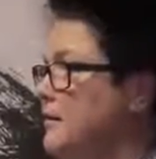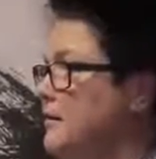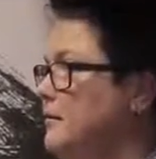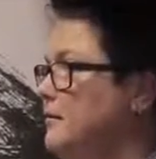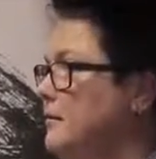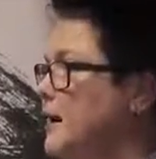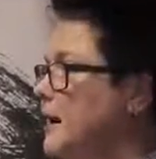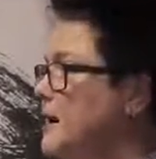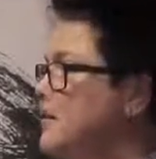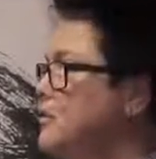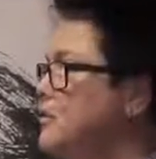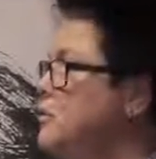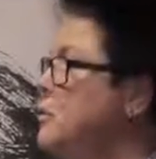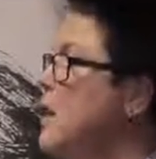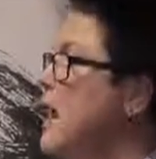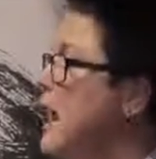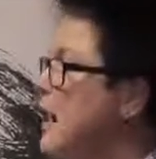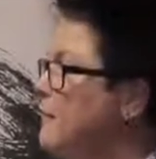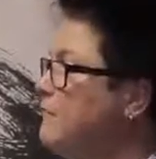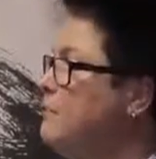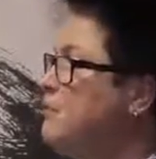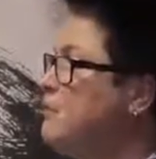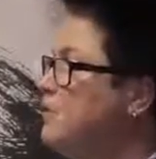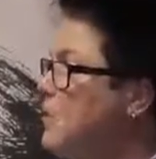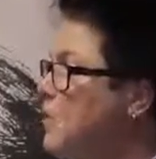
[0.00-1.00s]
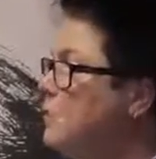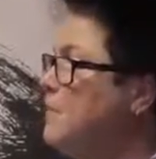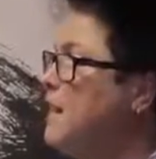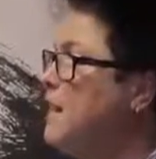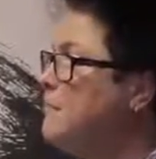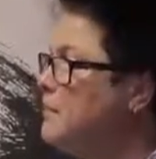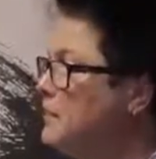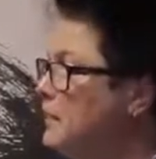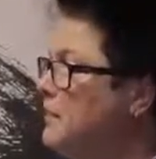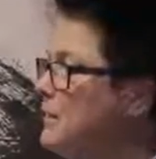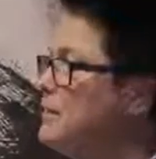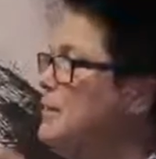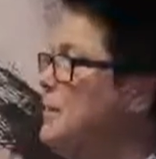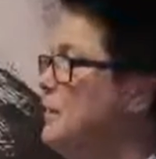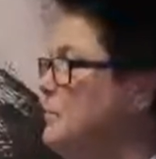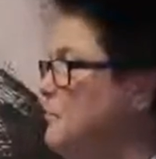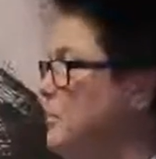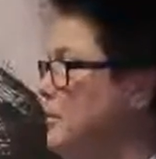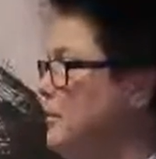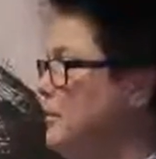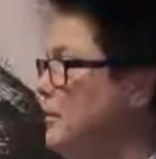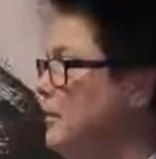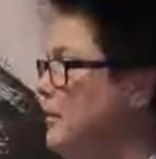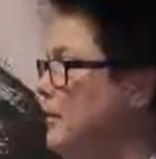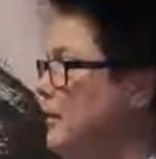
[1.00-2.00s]
right? You have to know that PIN
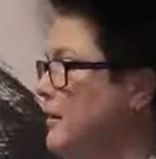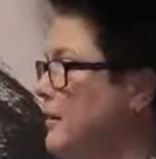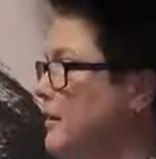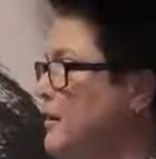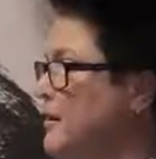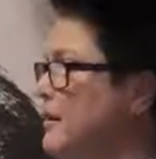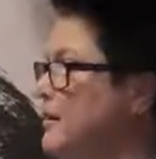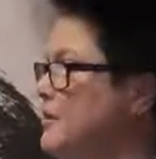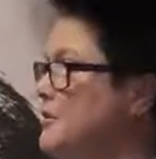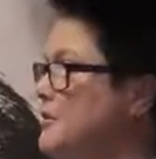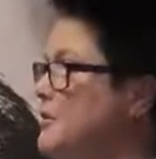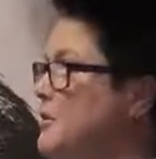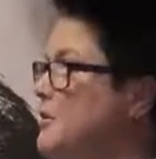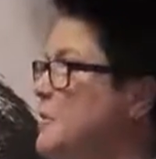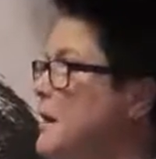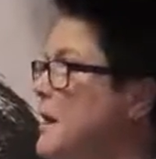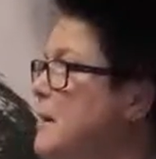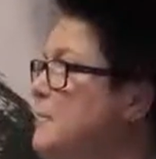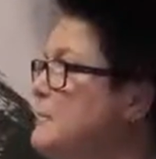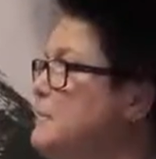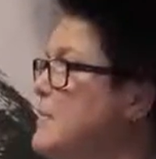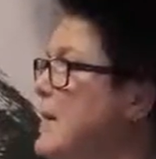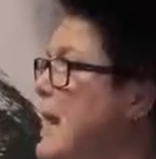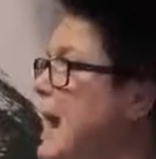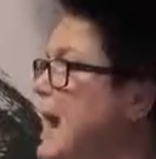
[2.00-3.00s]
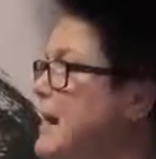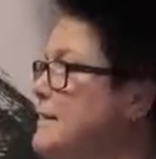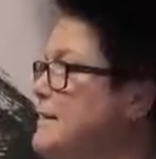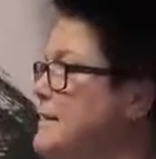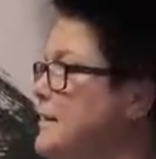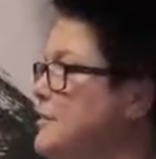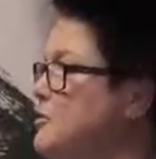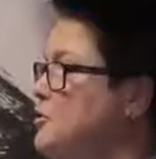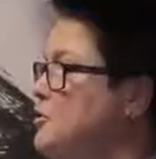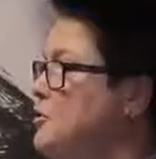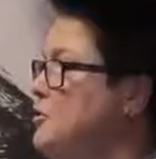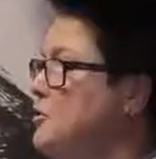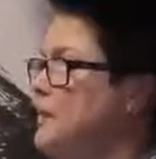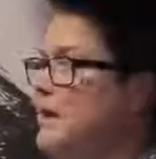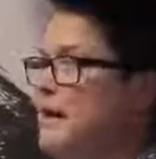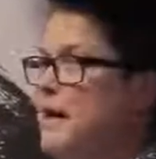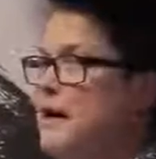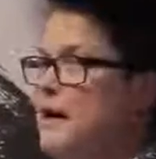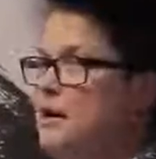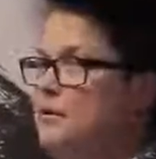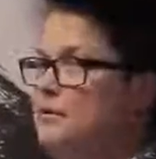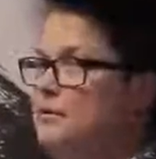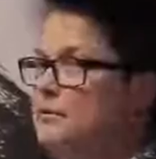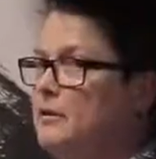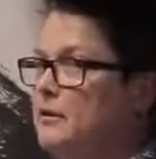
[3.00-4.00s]
number to be able to access your
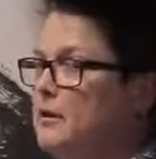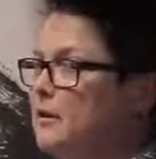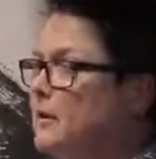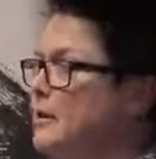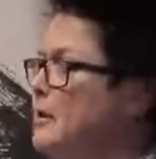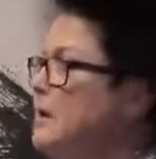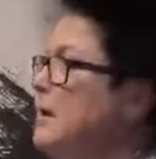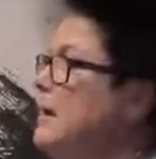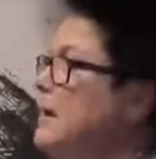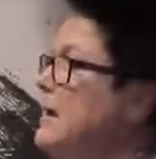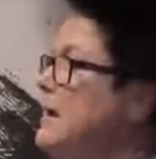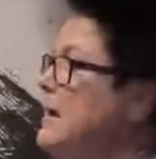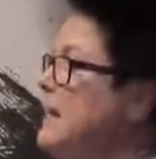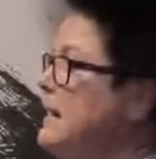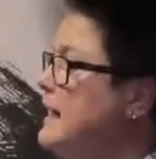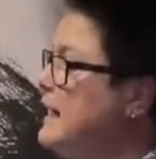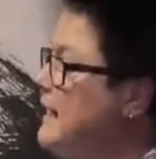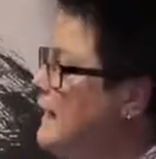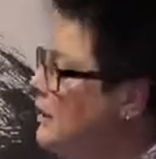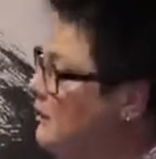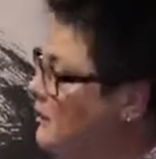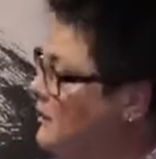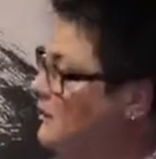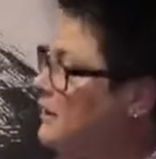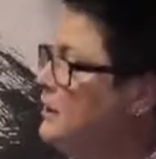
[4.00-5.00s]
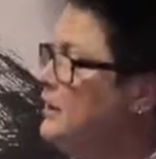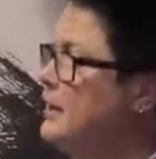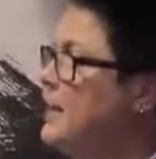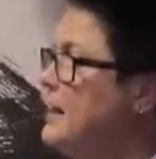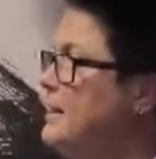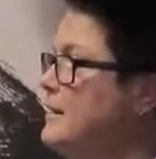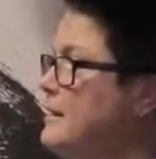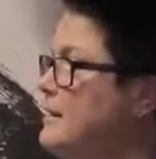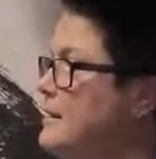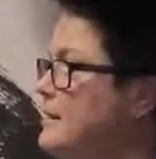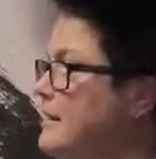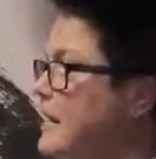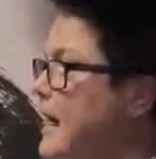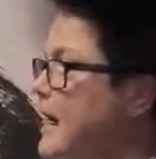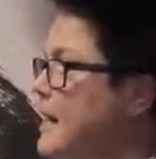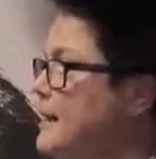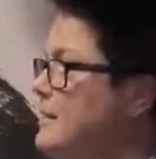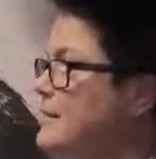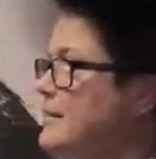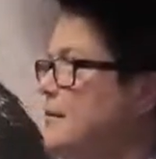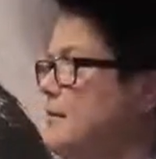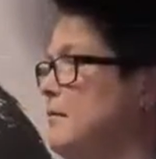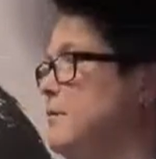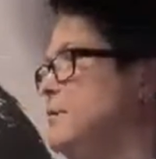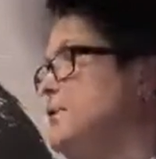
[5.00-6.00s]
account. Here in the United
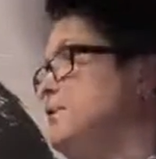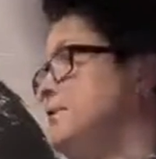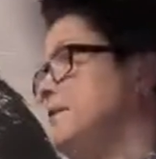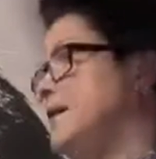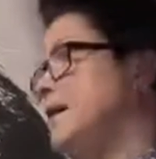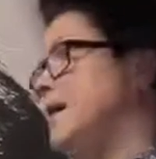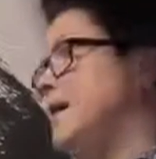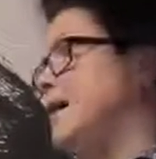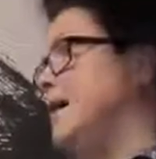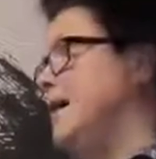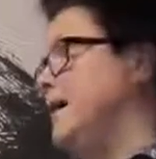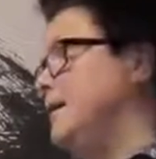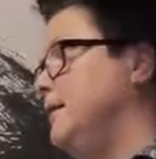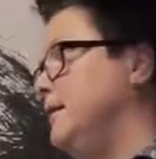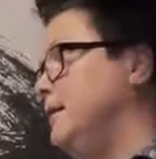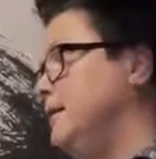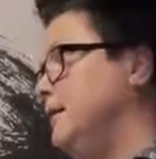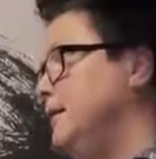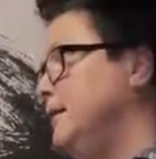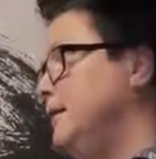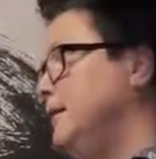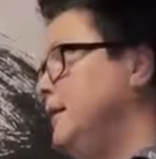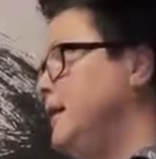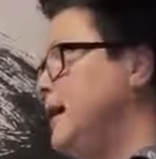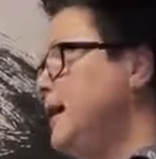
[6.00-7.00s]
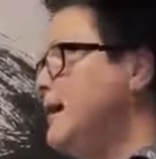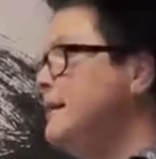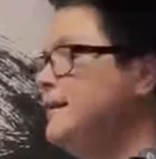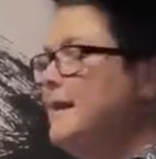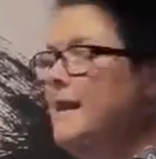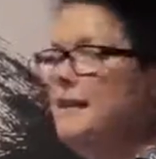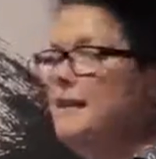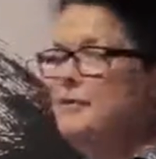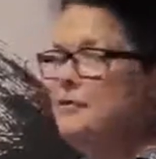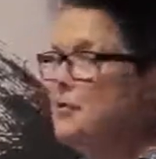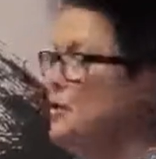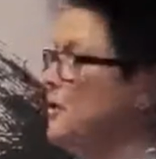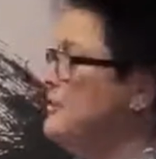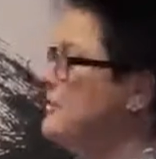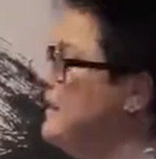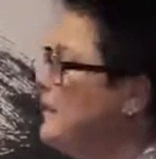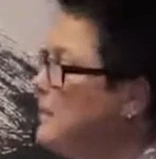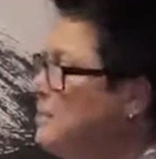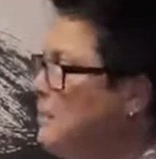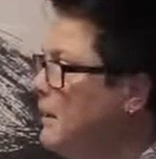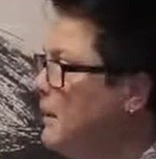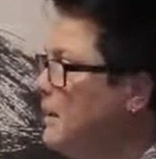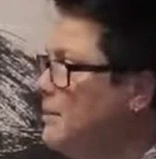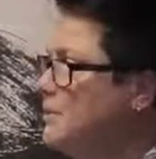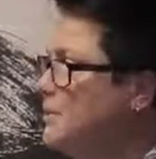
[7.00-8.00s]
States, we sign. And then, does
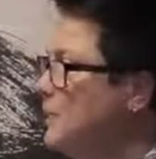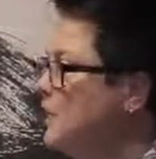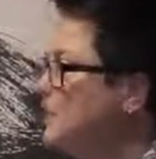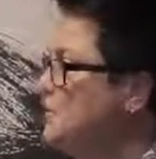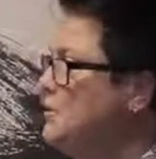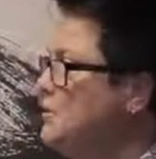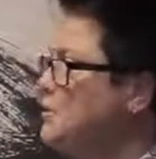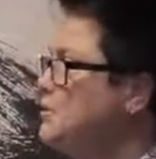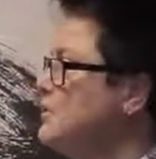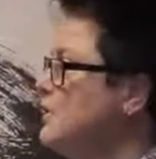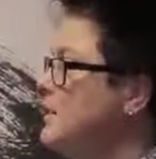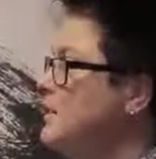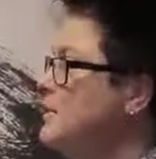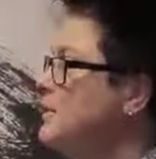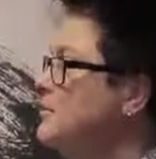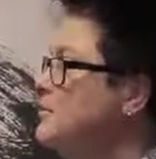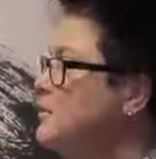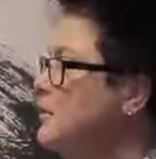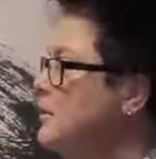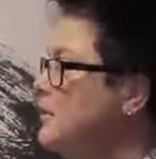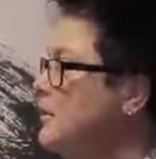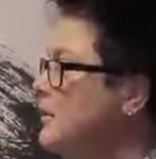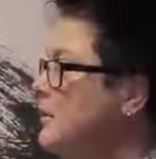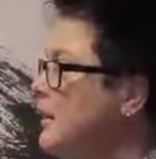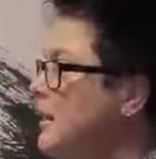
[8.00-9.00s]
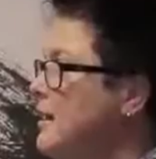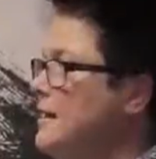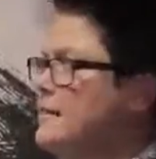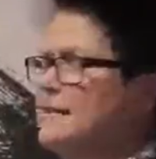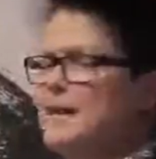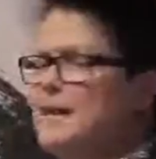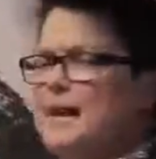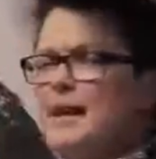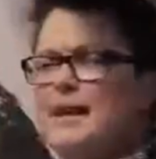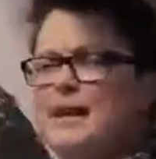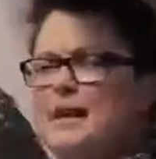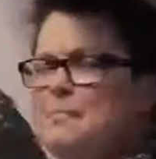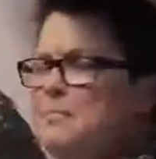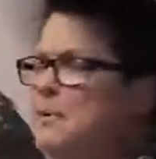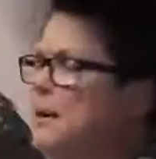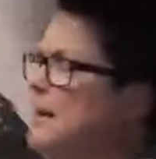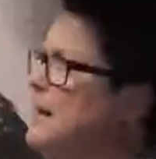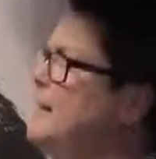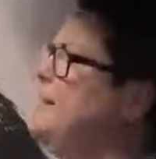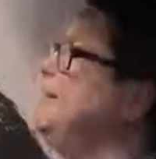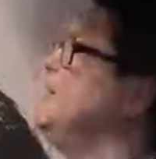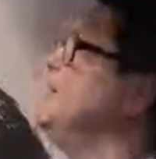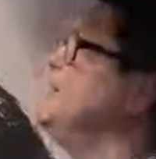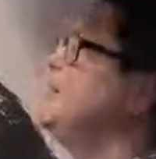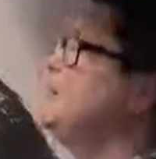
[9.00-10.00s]
anybody check your signature? Does
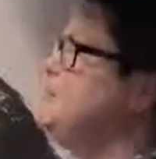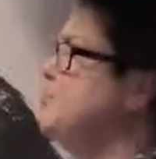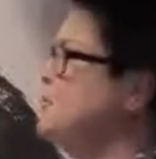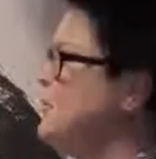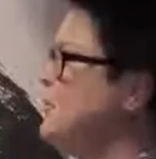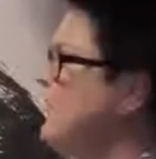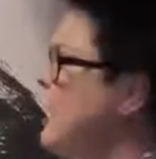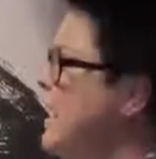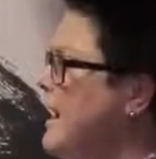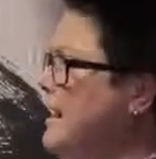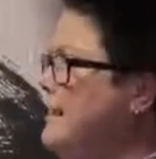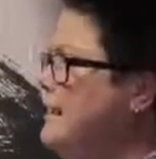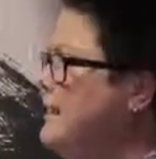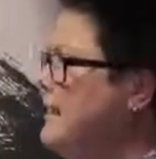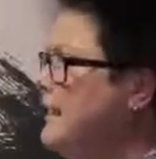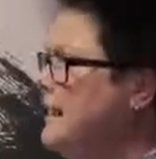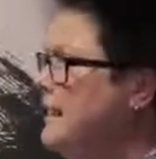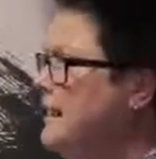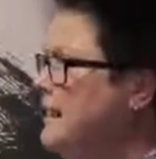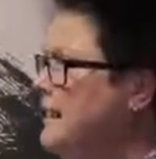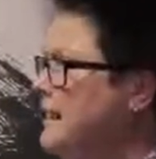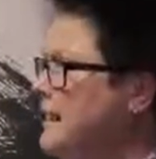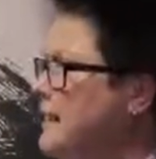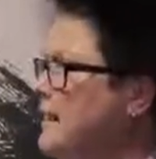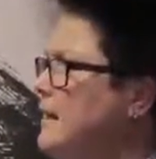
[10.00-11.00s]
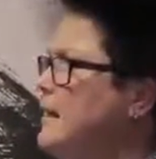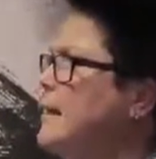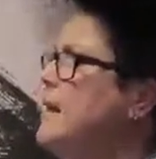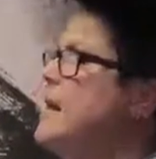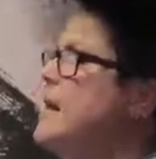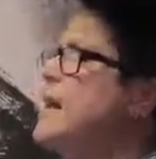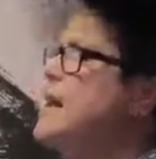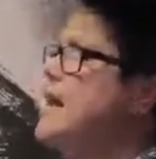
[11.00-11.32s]
anybody no. look at your ID? No.